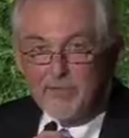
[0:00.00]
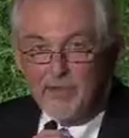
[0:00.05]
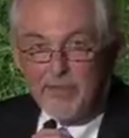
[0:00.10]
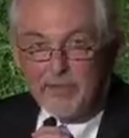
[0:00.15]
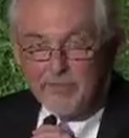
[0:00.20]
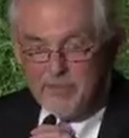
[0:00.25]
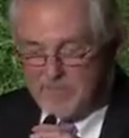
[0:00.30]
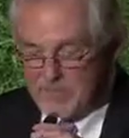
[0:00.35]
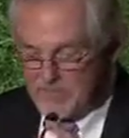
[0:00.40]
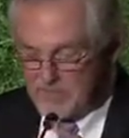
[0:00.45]
you
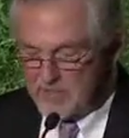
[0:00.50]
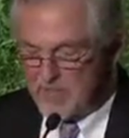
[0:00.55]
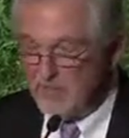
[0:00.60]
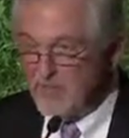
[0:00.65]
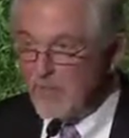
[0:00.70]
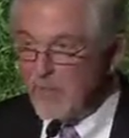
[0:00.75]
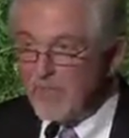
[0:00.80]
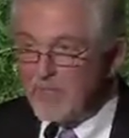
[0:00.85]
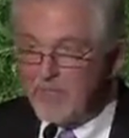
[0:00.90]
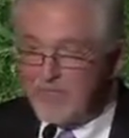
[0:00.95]
very much, Jeff.
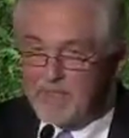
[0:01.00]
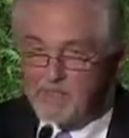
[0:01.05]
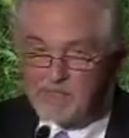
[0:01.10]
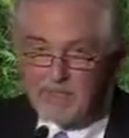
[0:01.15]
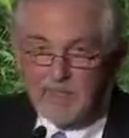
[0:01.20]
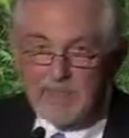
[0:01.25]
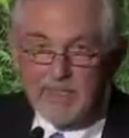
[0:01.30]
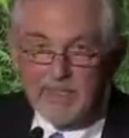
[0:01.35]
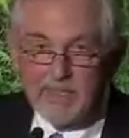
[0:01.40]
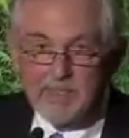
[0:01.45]
I
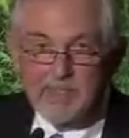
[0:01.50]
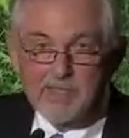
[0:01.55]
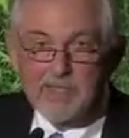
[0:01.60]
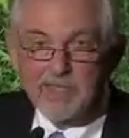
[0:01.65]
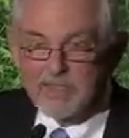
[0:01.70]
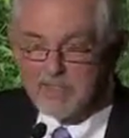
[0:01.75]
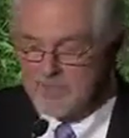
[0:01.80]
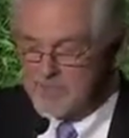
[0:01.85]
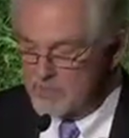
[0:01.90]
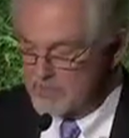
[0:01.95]
actually had a
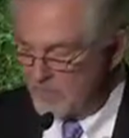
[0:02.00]
second